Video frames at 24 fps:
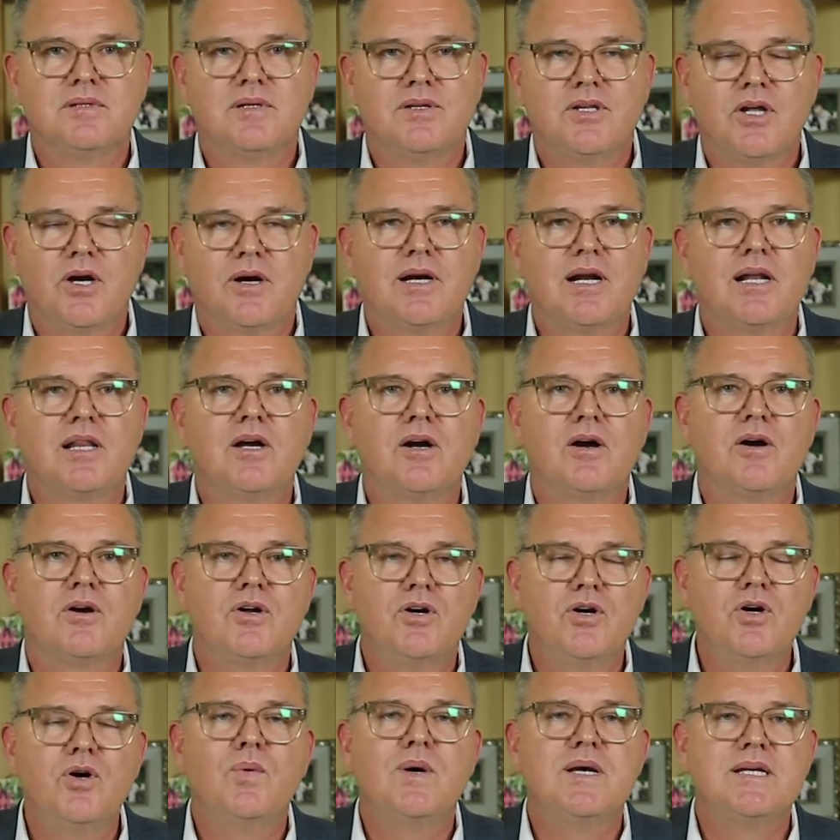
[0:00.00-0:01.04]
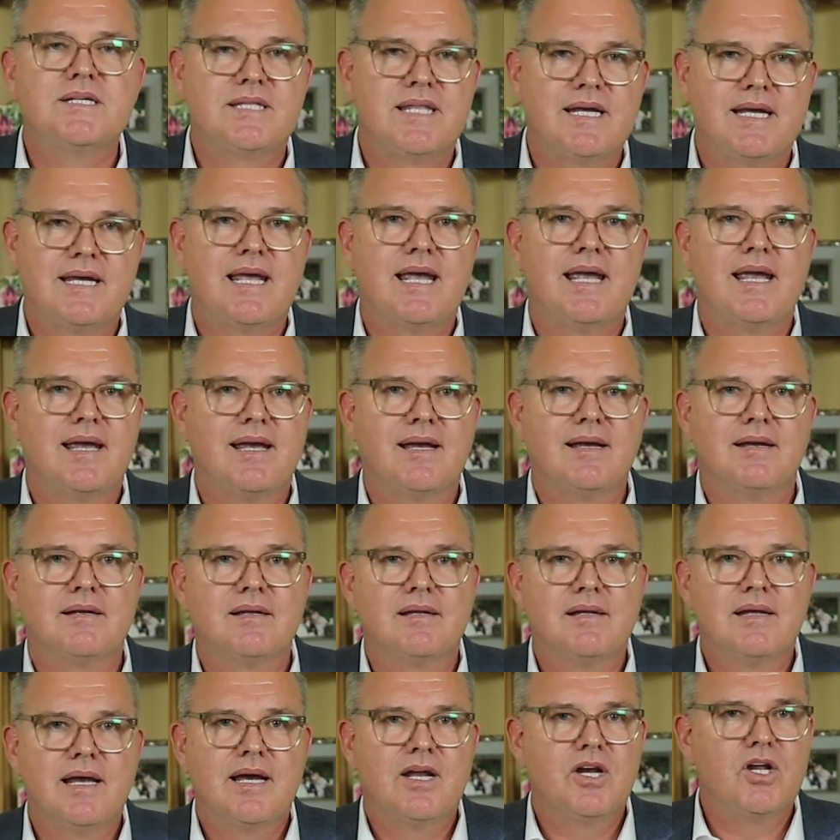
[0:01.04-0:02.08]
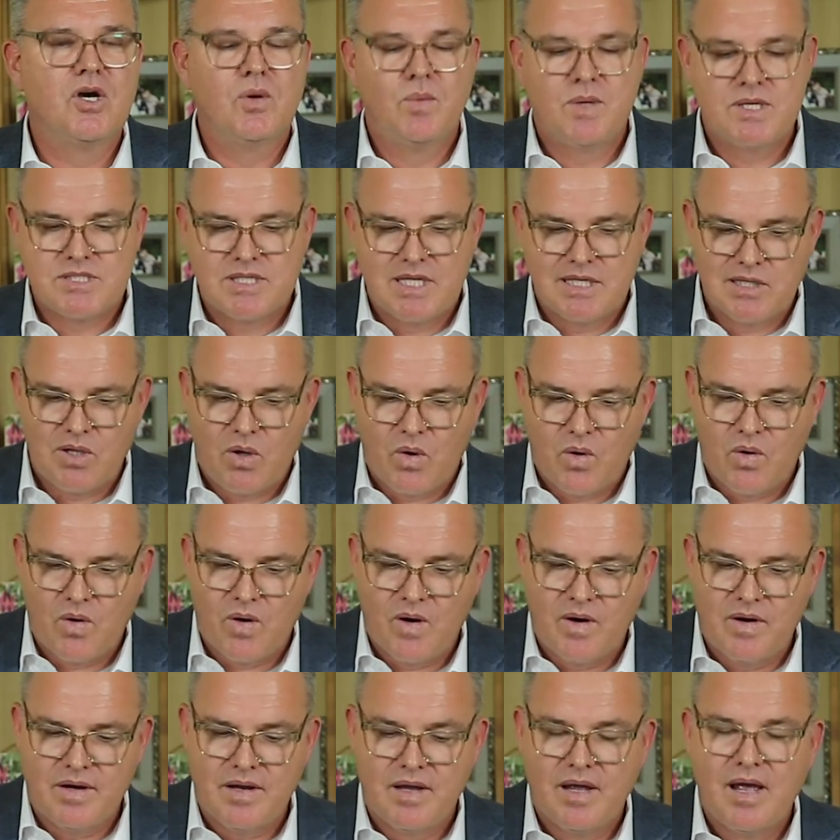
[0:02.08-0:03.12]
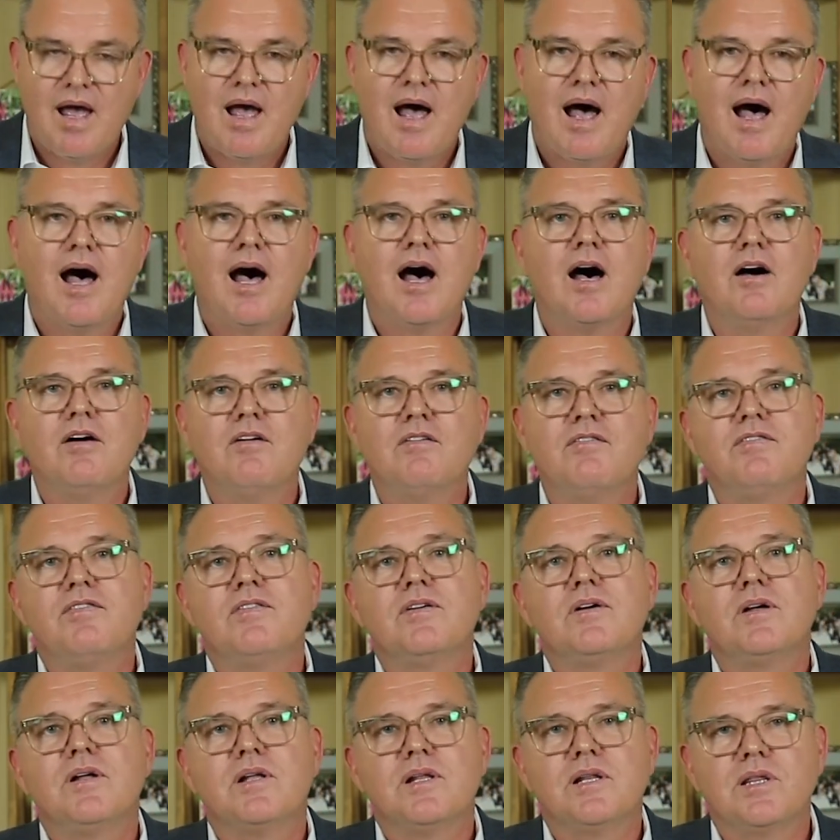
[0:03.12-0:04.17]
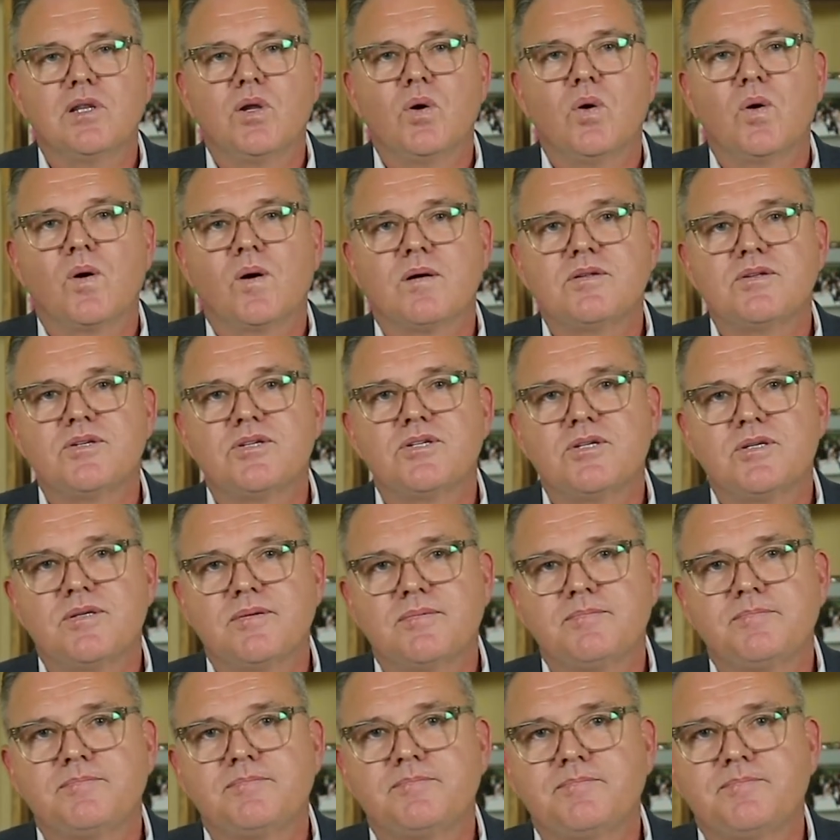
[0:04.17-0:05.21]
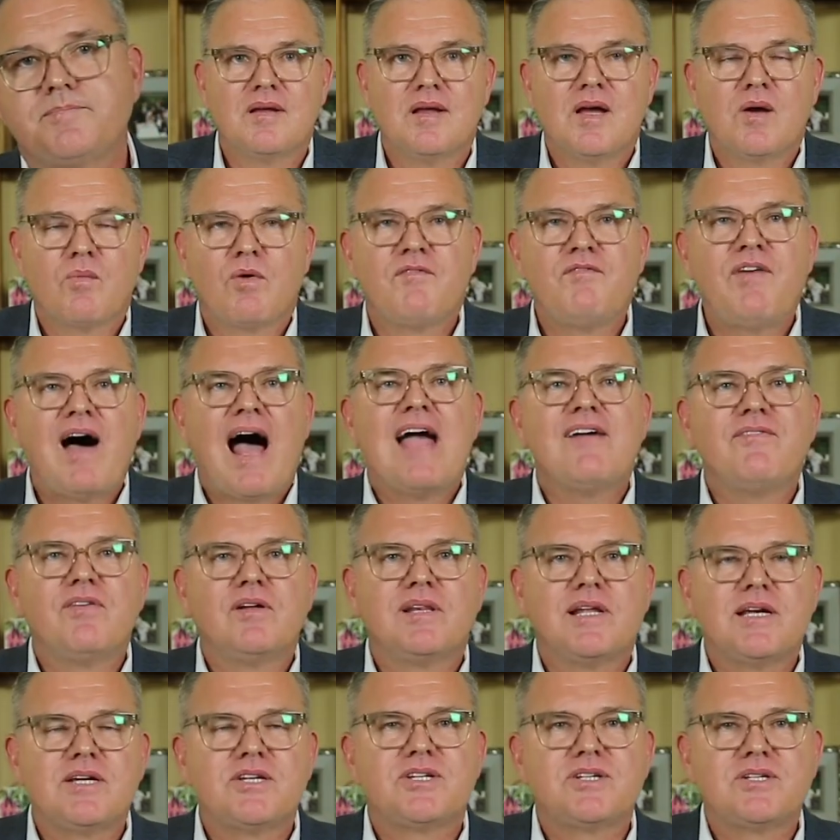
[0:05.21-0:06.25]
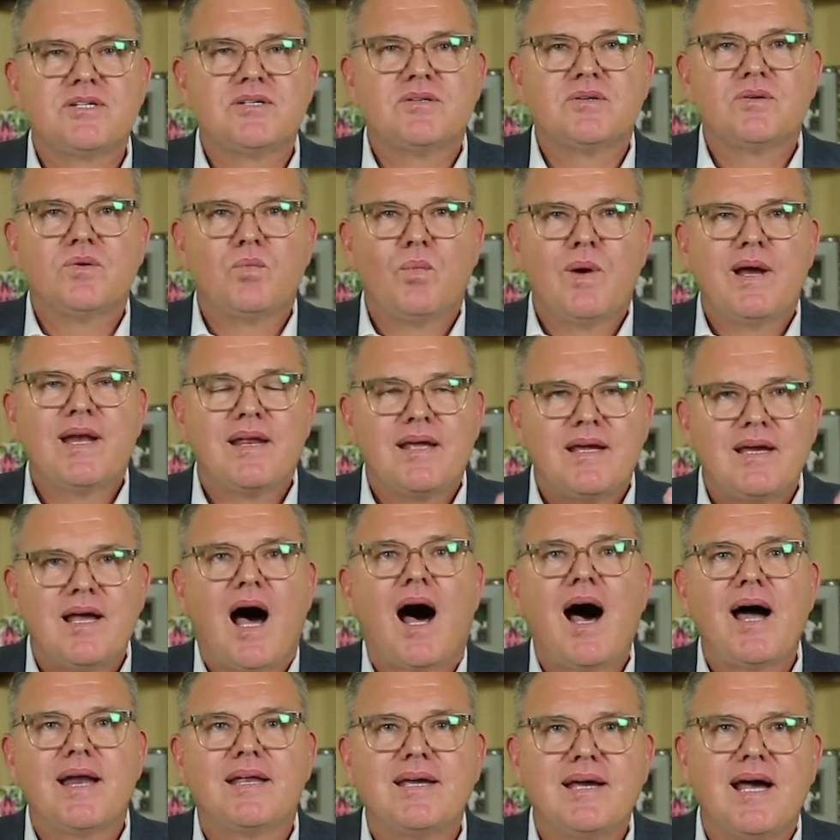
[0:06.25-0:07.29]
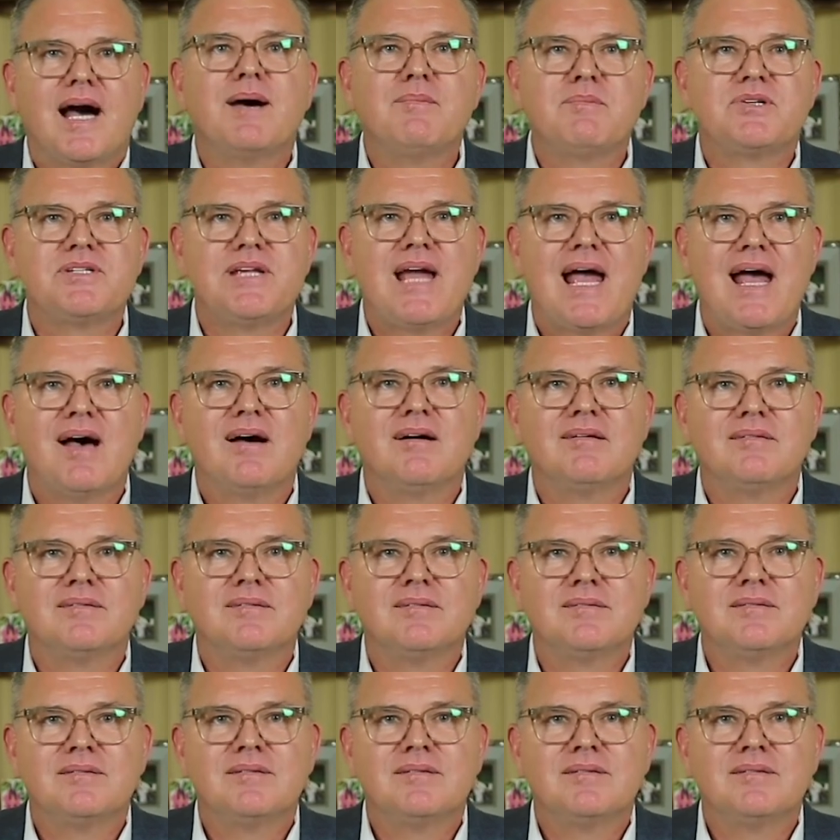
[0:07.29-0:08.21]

They're going to learn who is the King and who is the Lord of Lords. Revival is when God comes down.